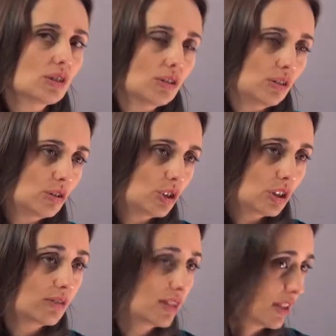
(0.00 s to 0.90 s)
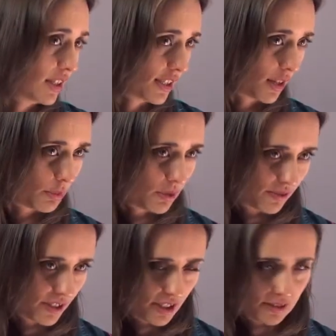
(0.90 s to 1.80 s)
So could you give us an
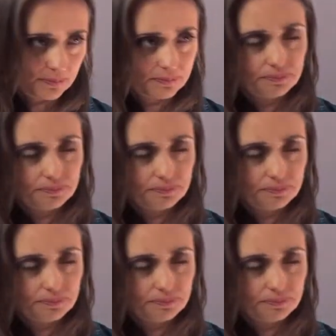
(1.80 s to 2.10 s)
example of that?